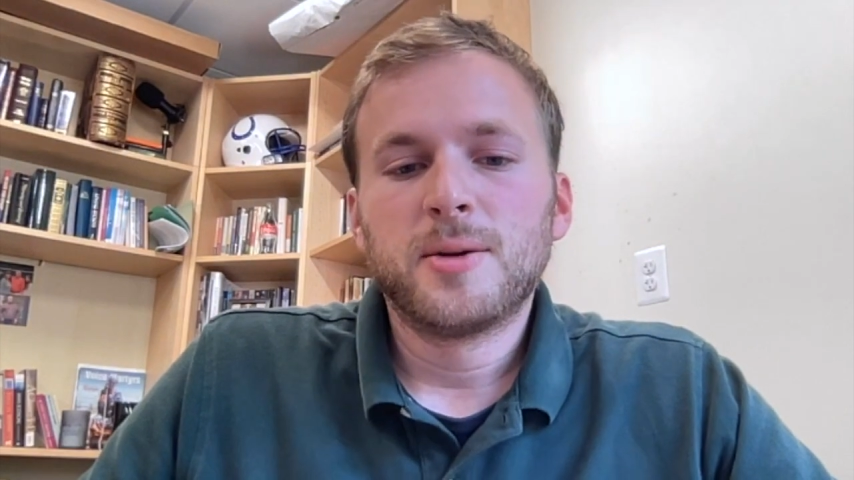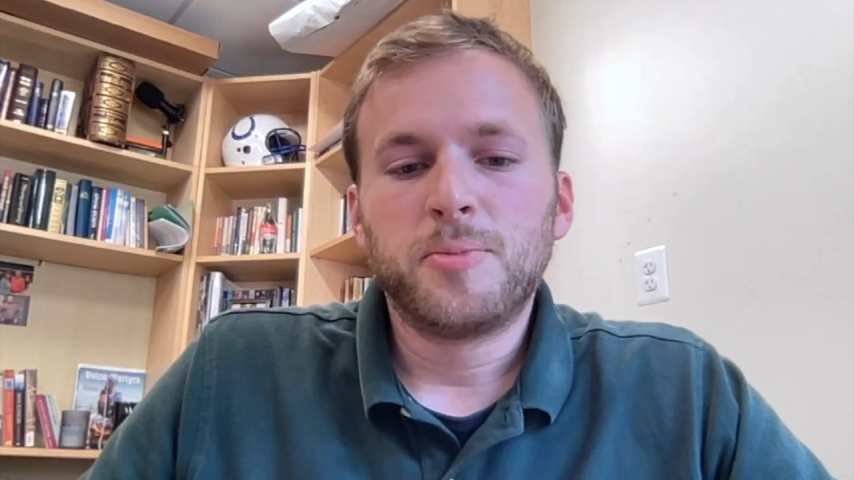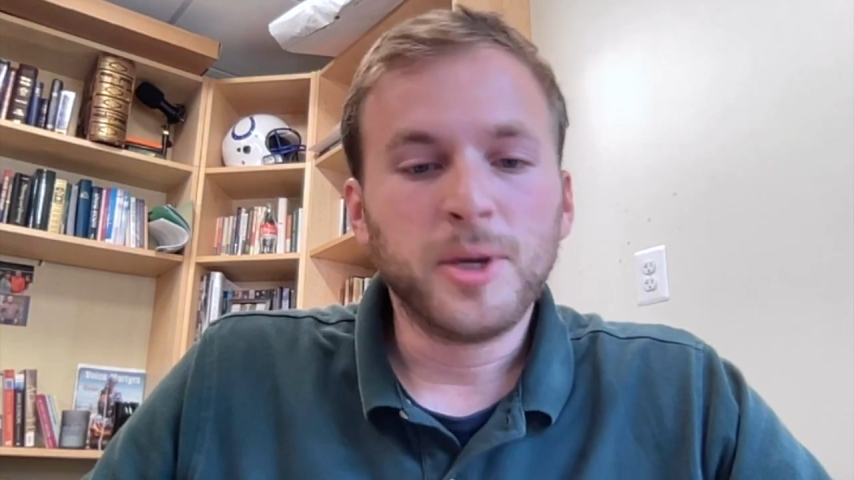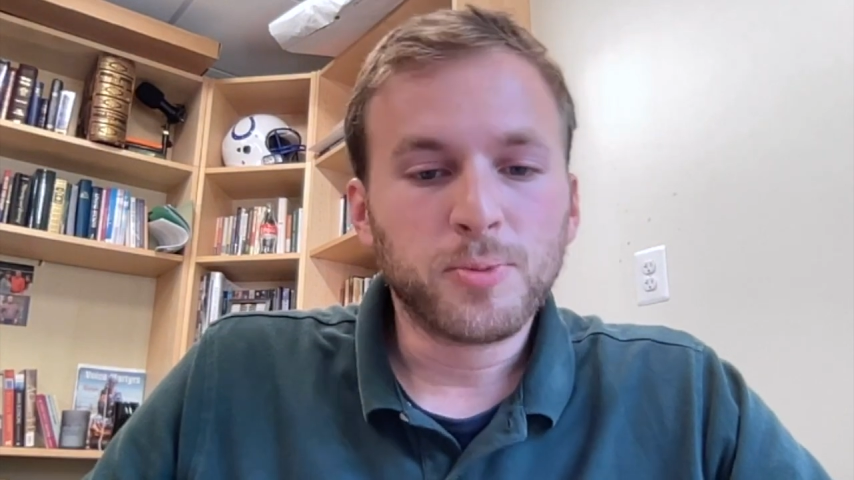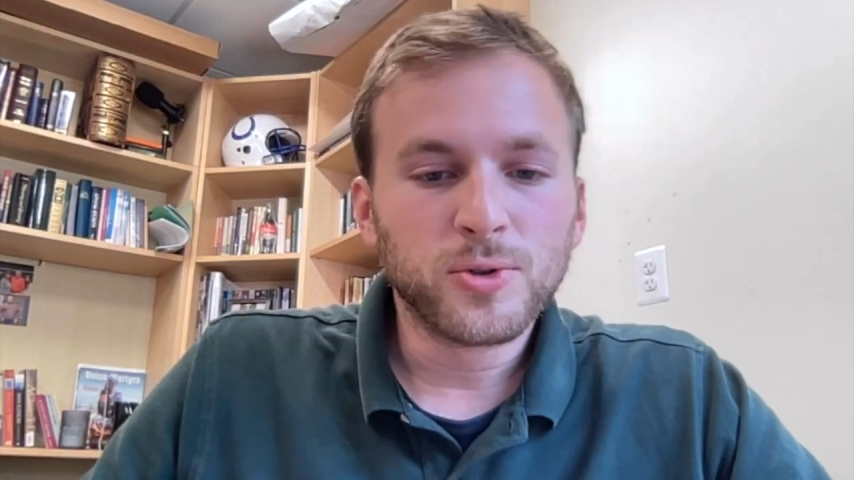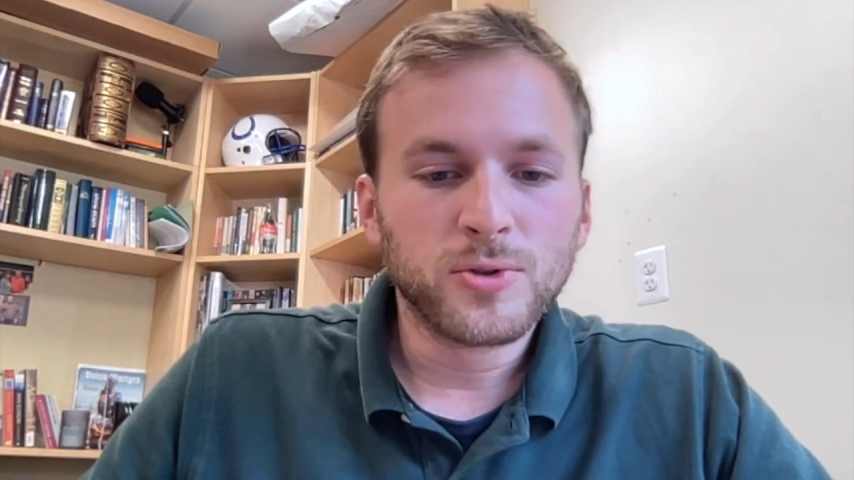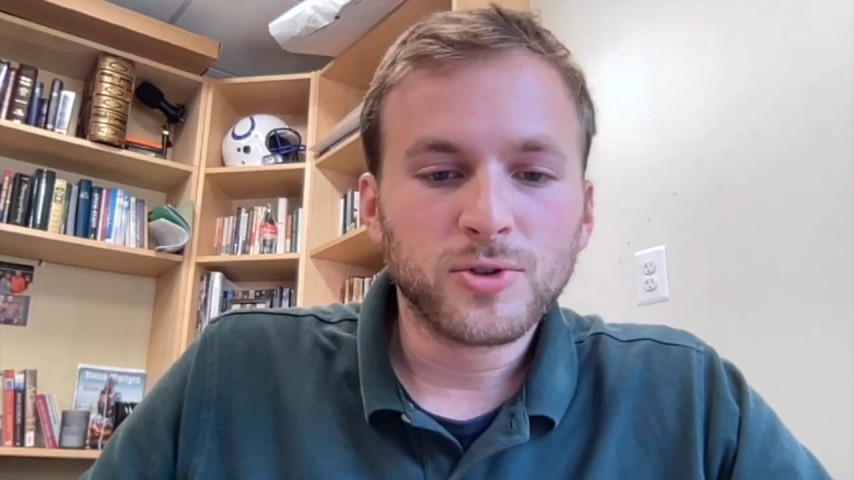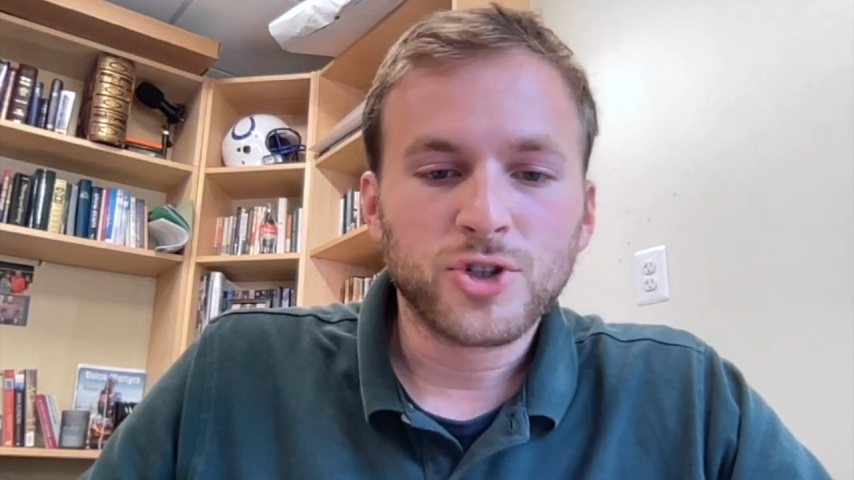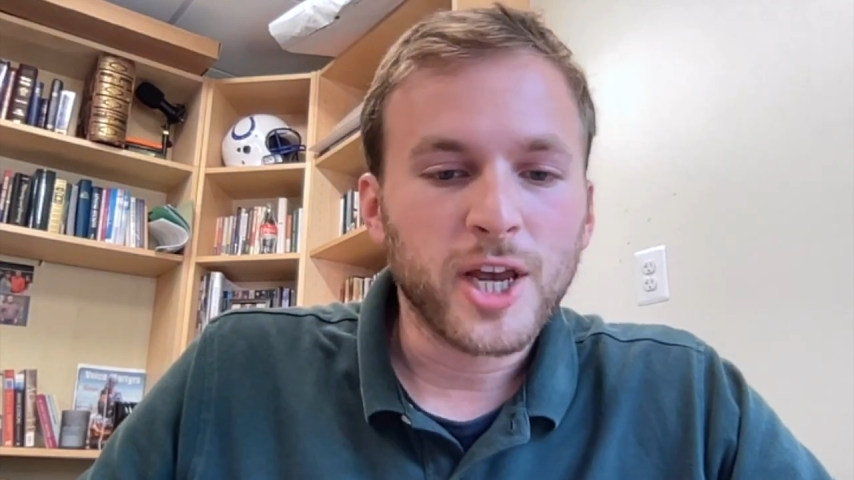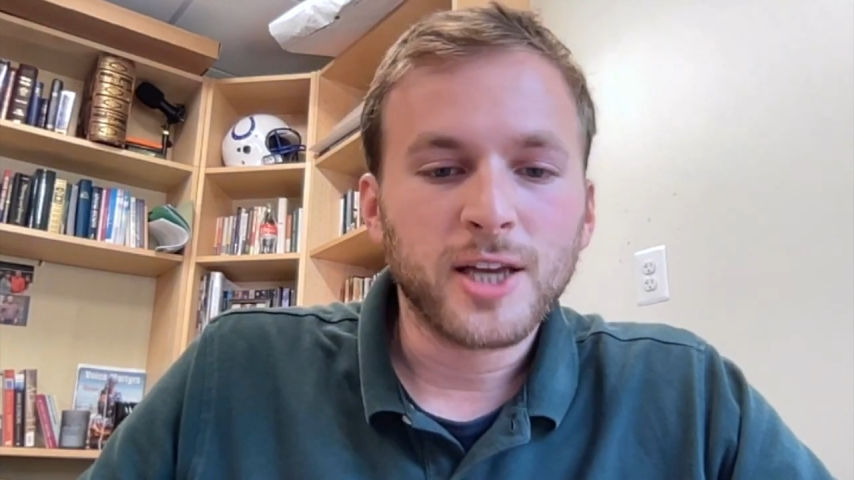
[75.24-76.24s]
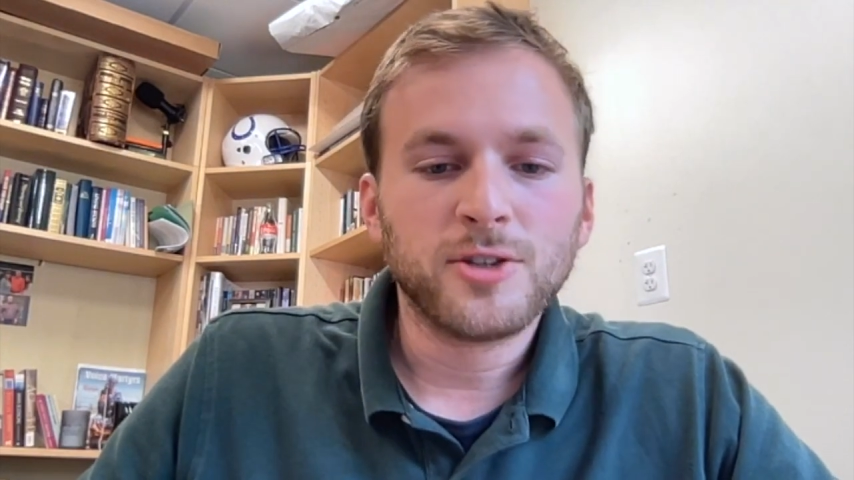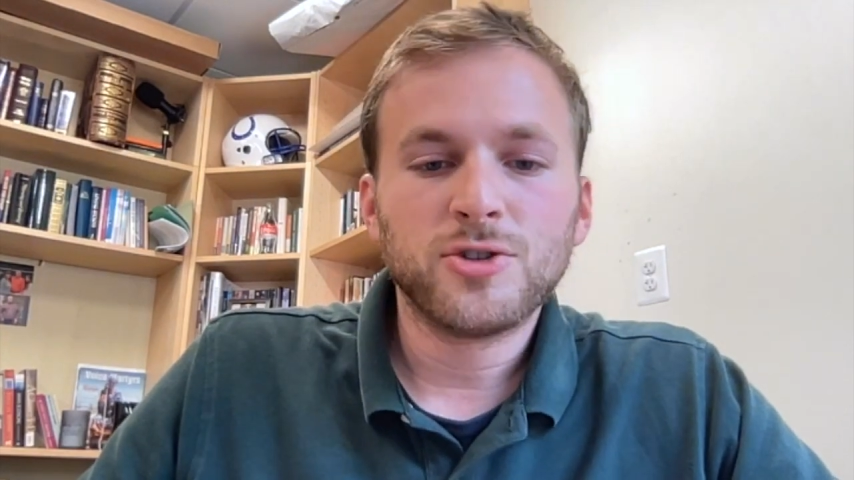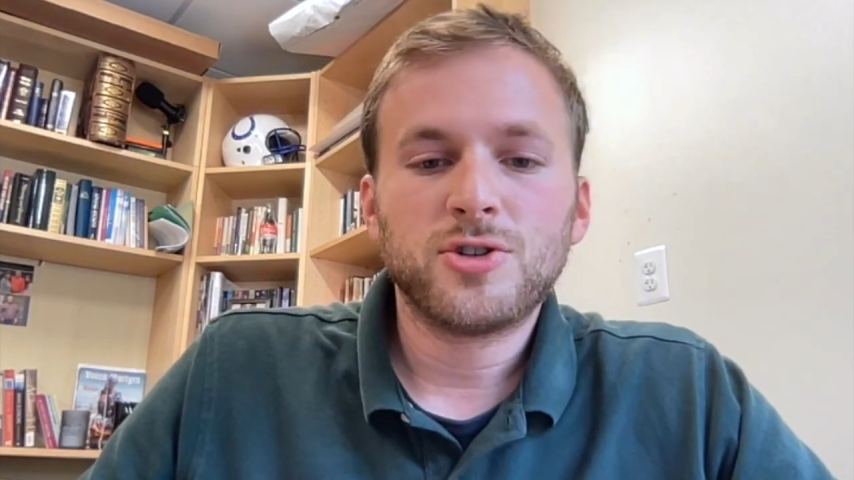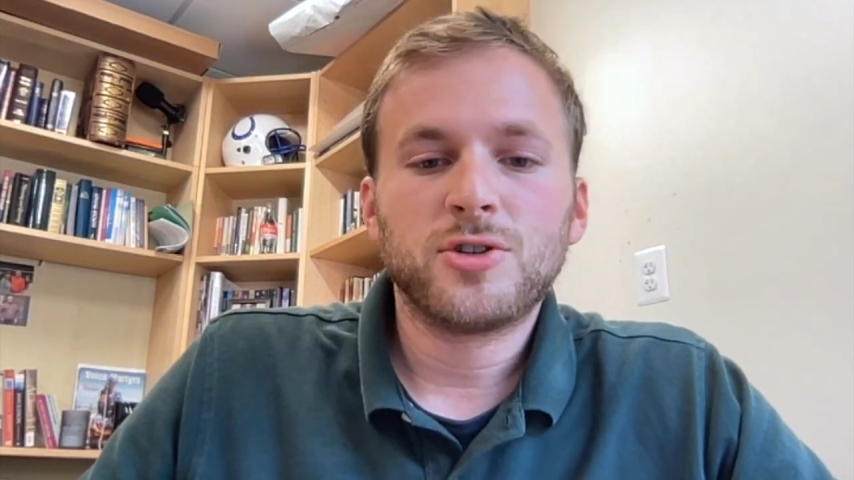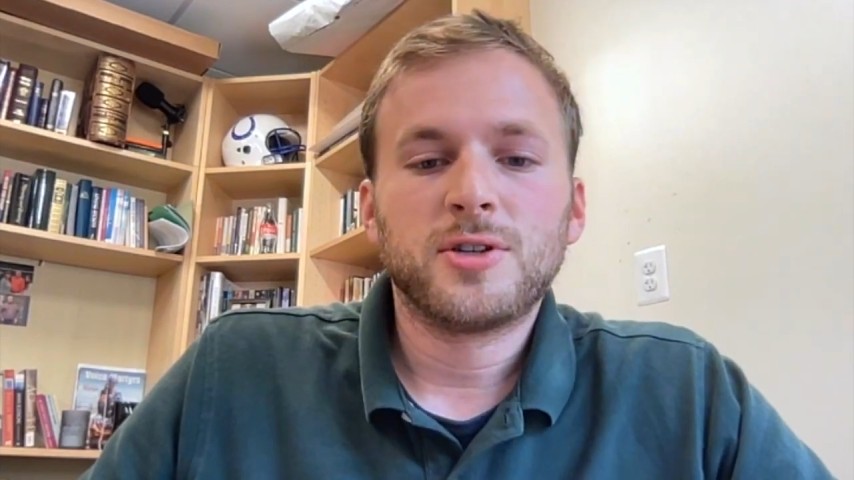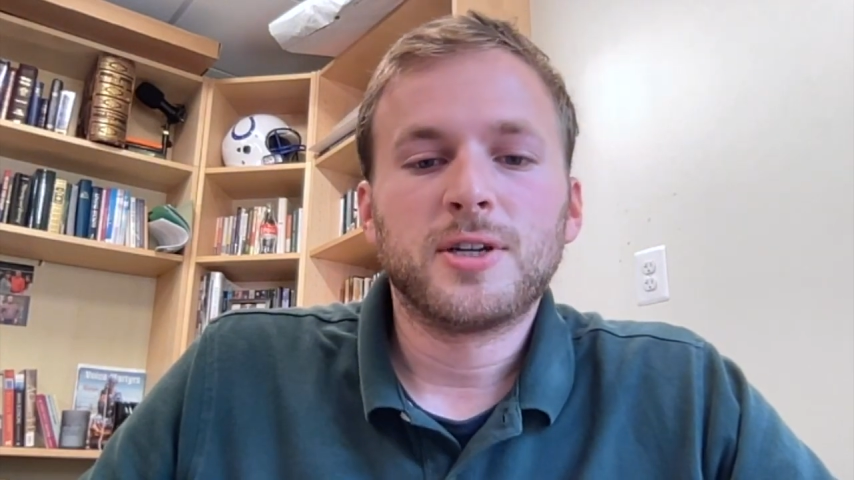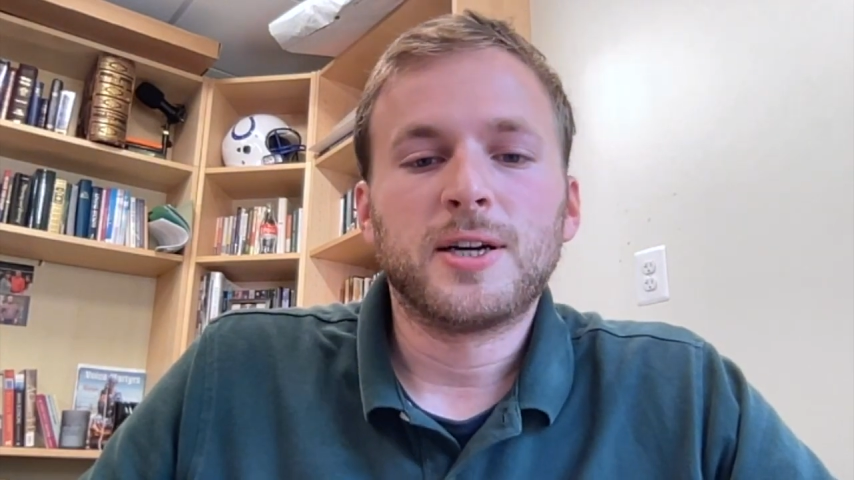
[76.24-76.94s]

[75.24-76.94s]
people change,